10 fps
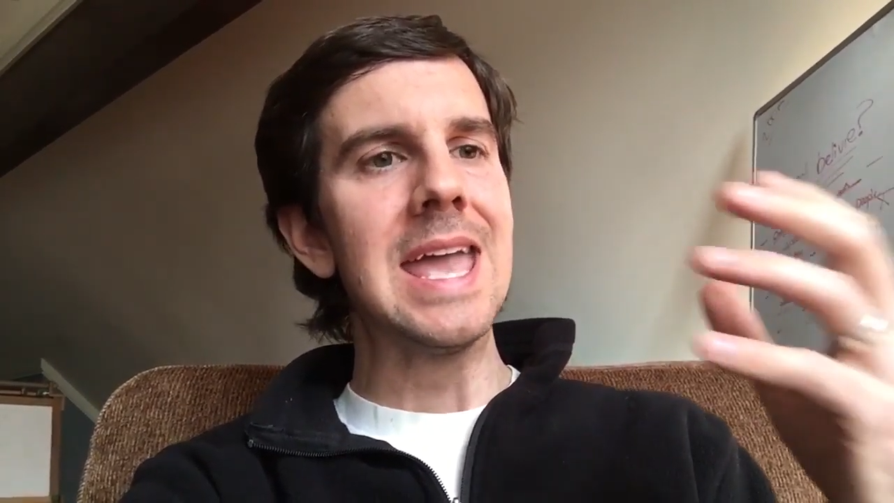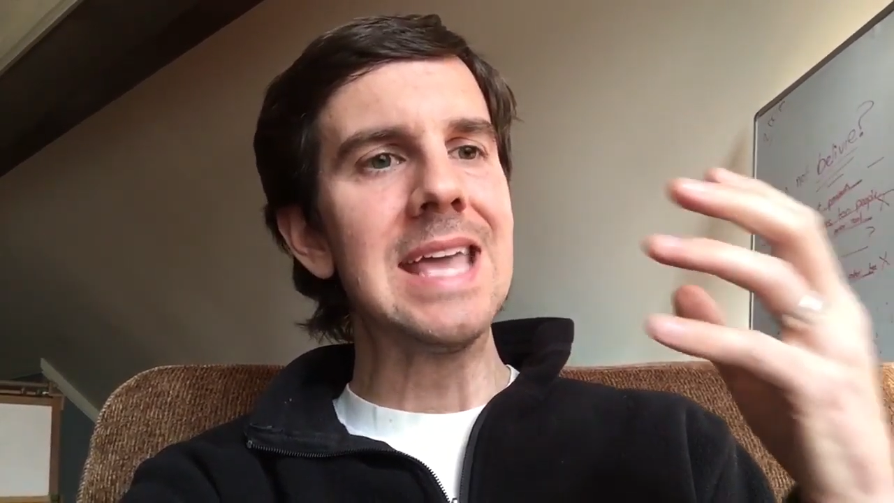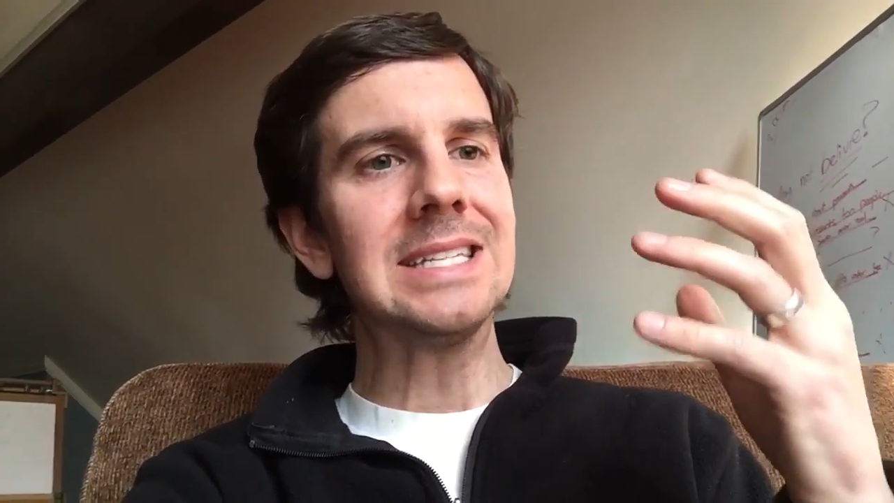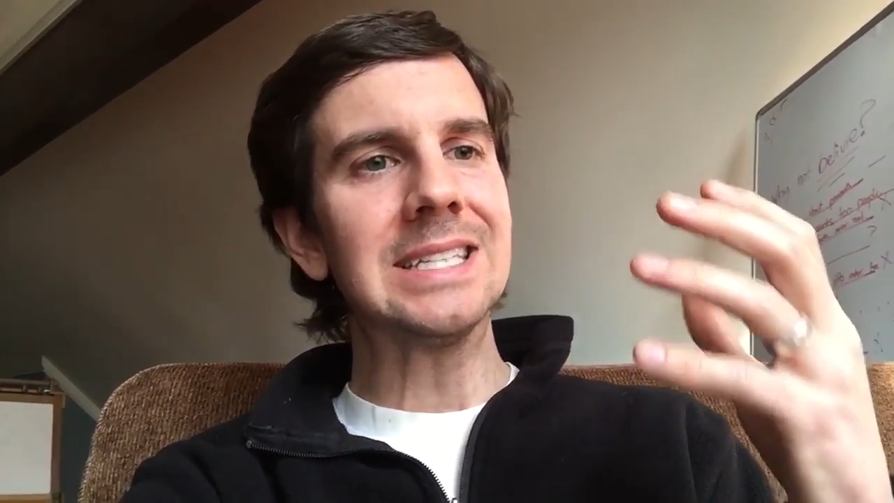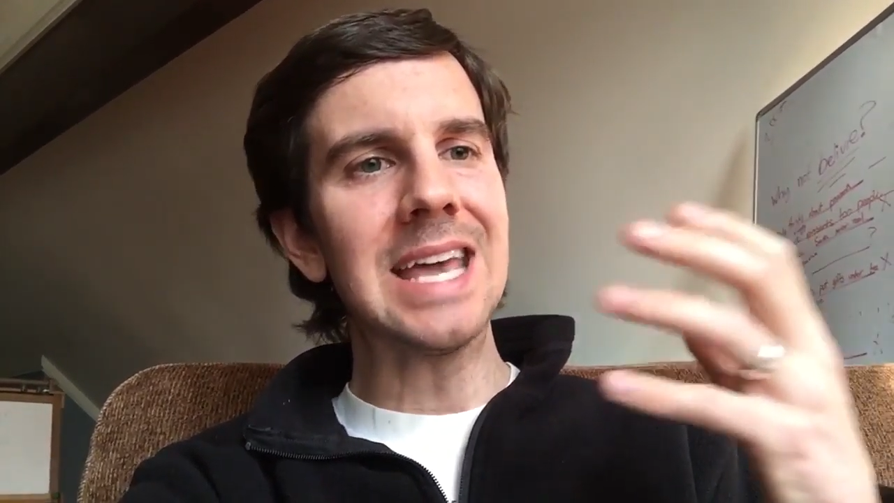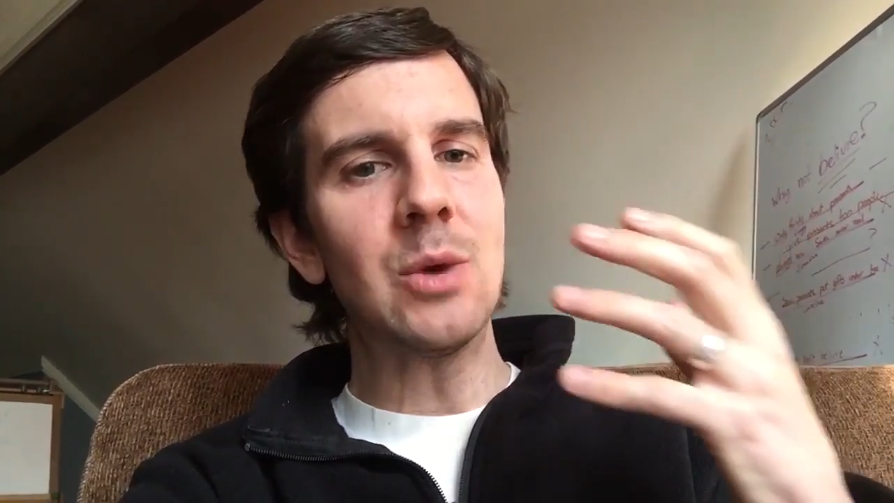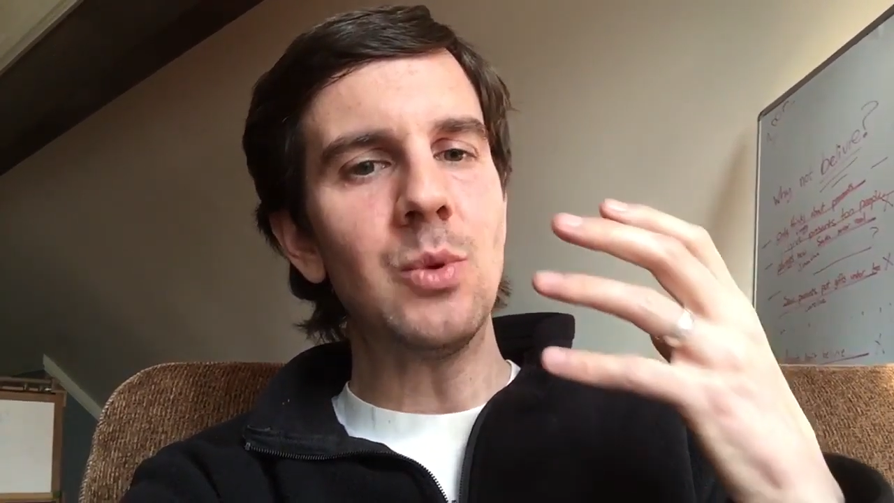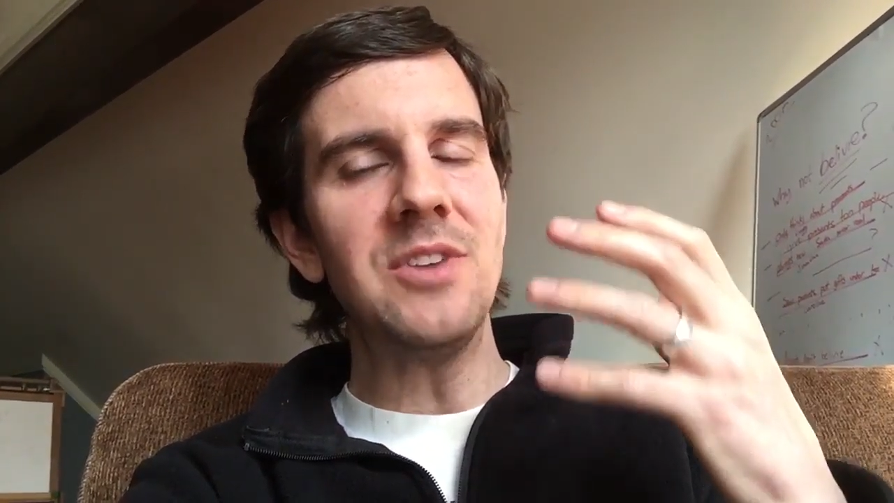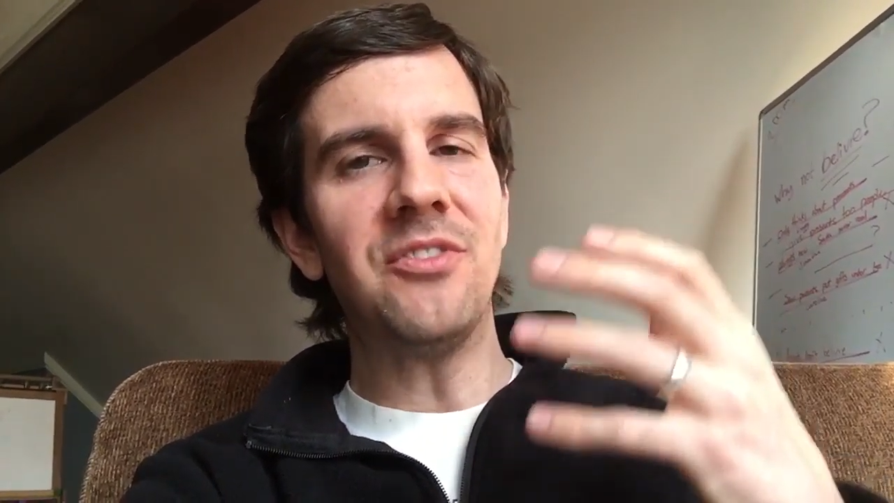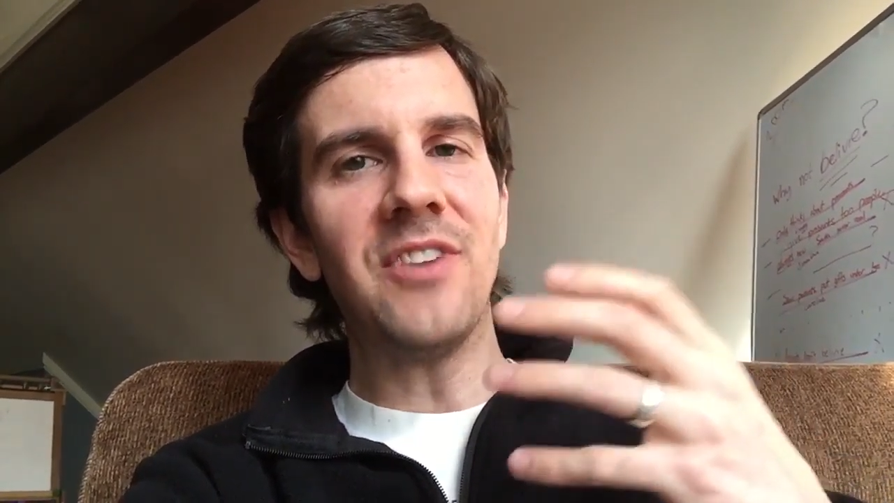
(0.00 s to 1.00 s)
It's like
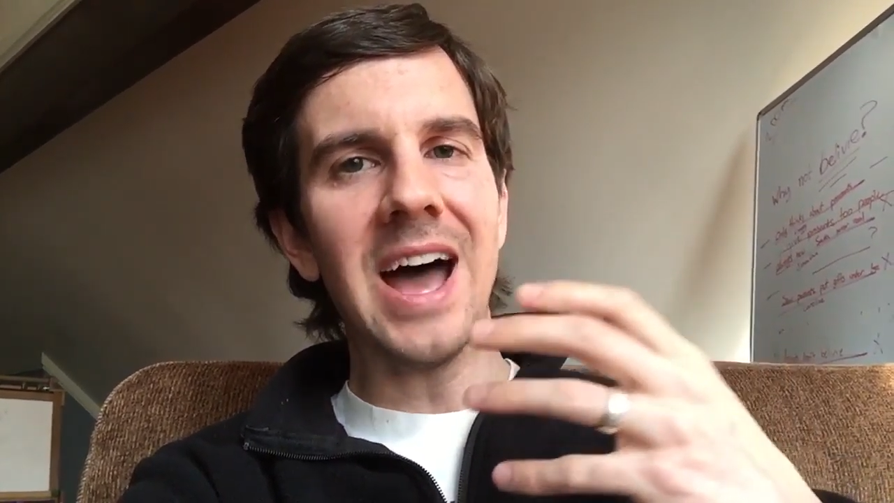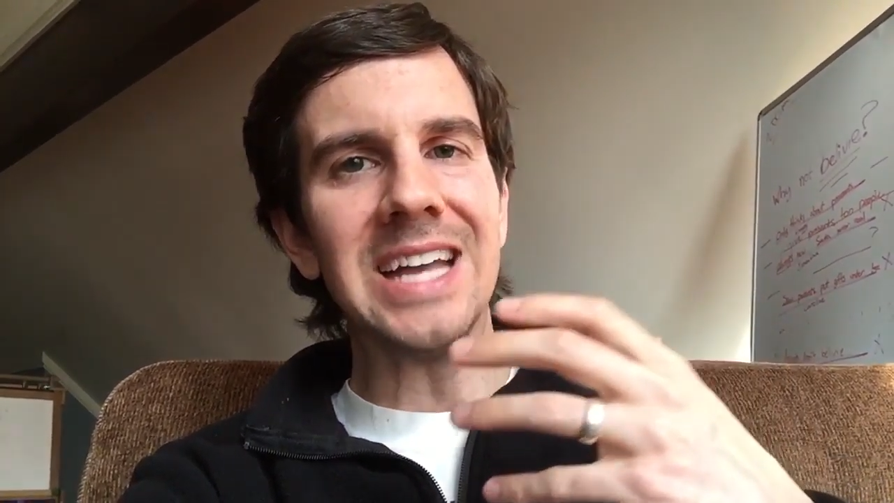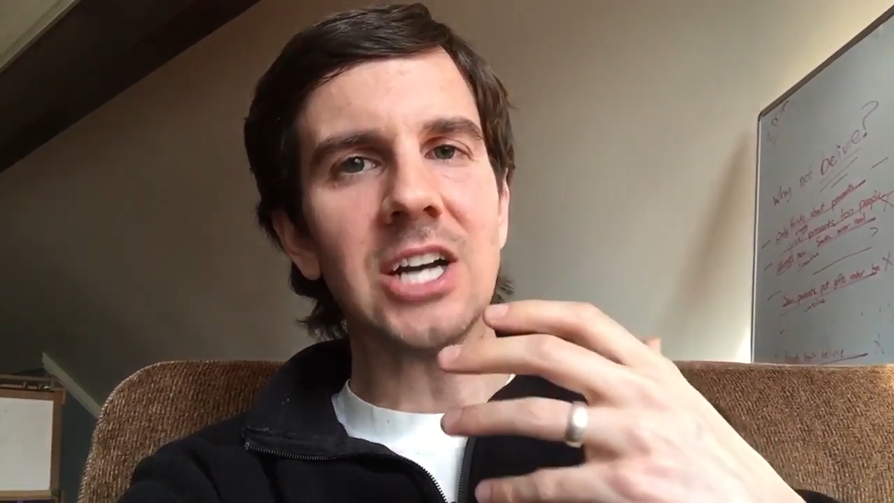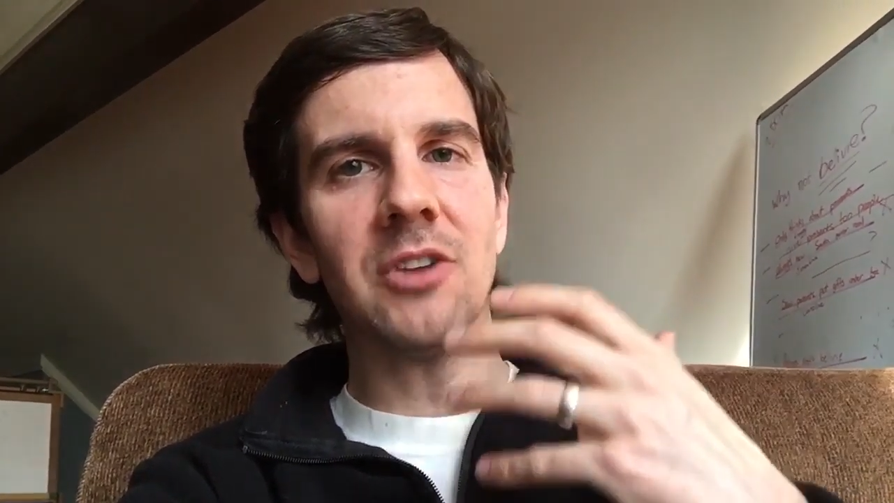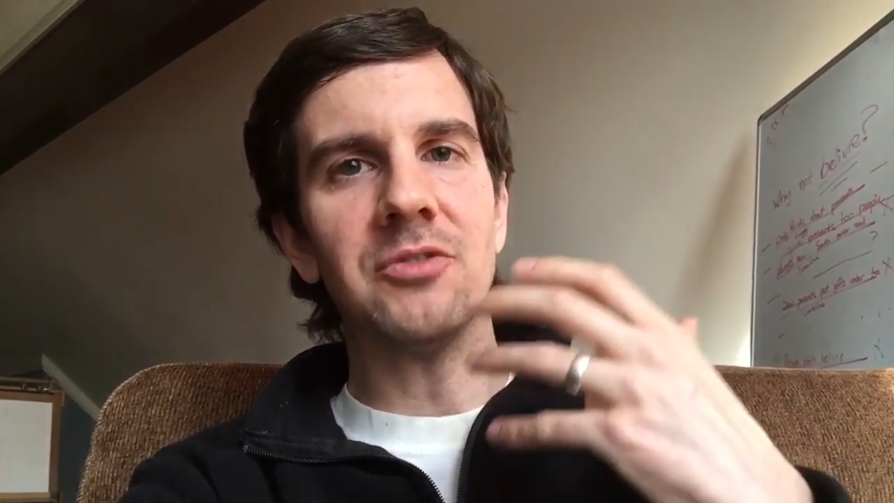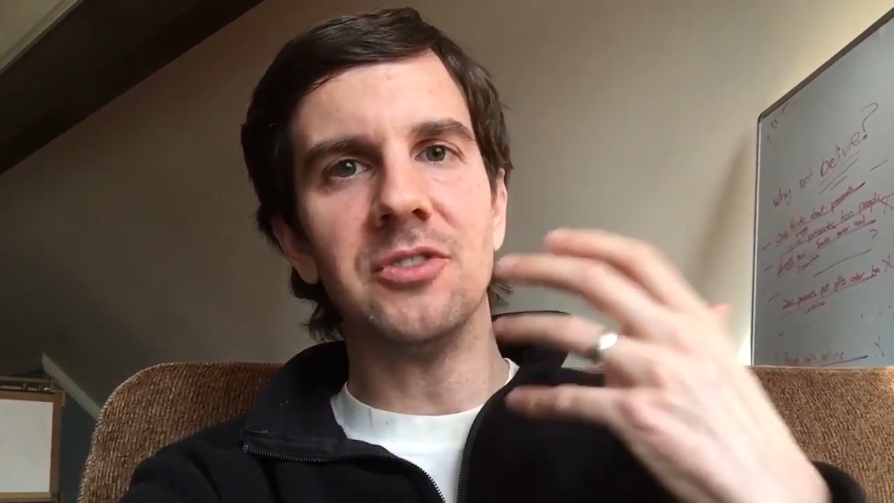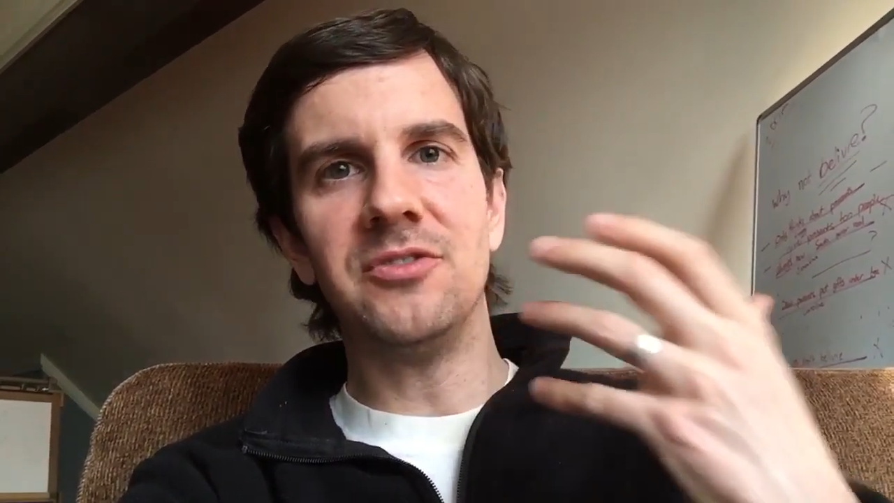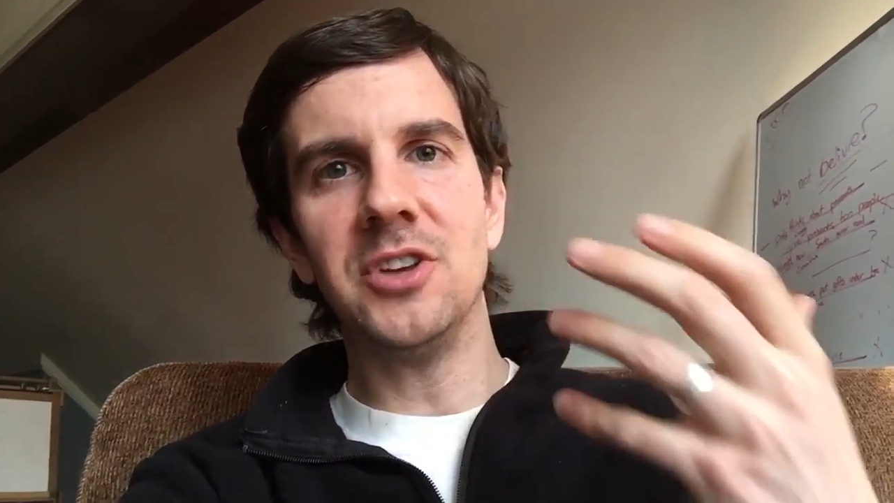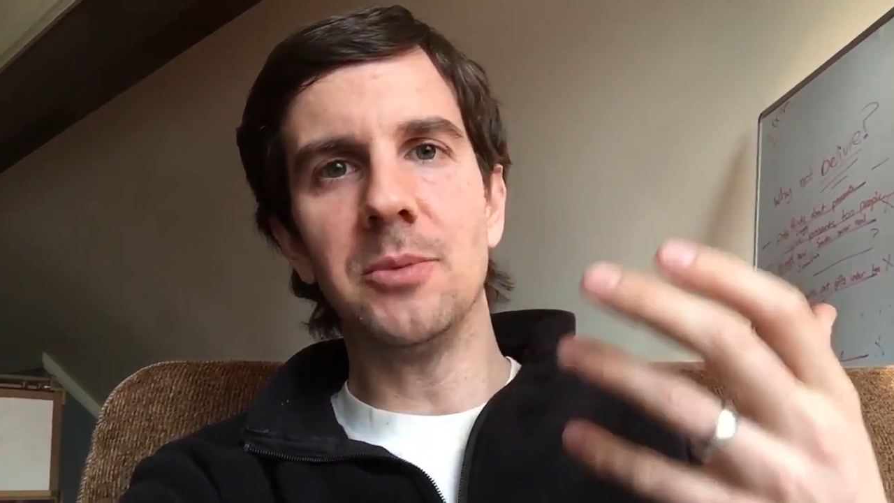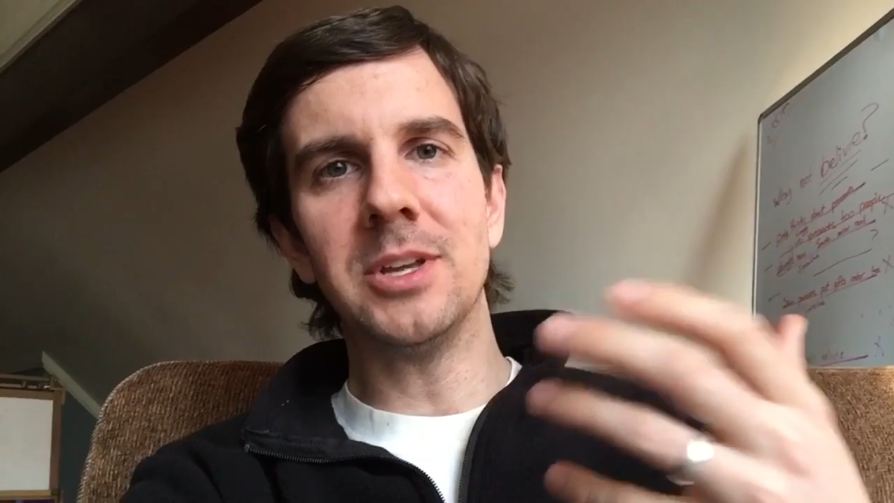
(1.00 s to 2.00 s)
we find our
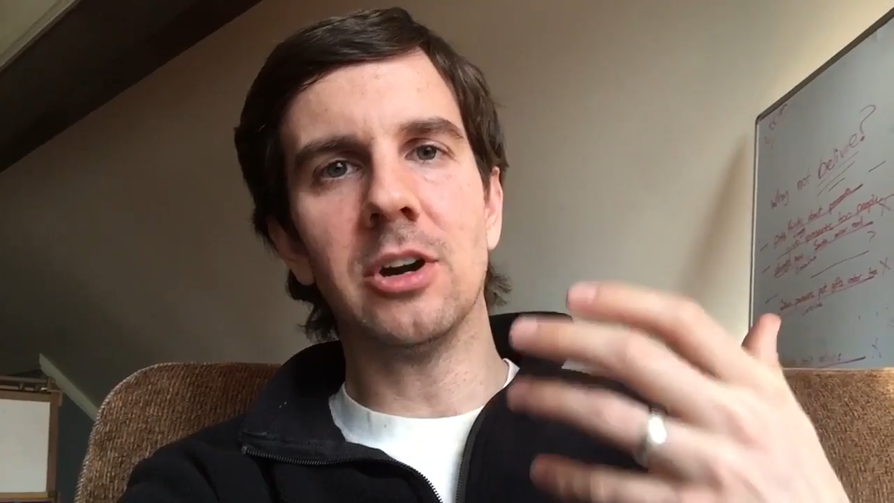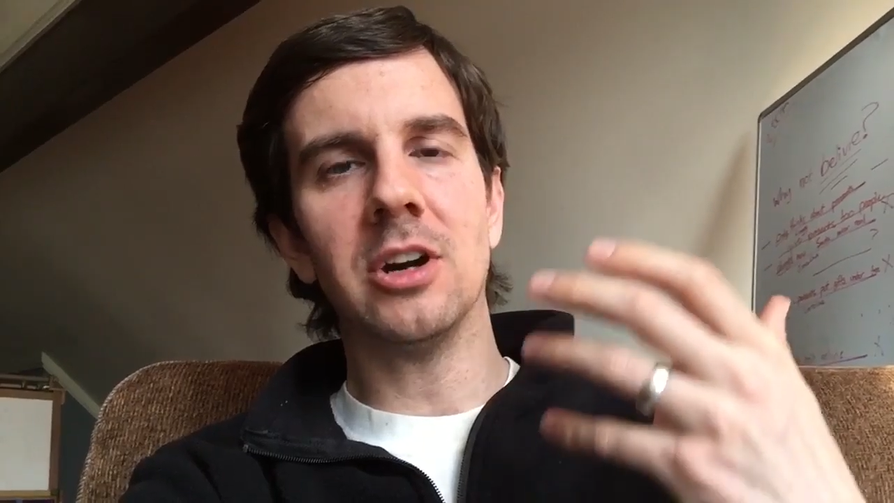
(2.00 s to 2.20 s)
fulfillment or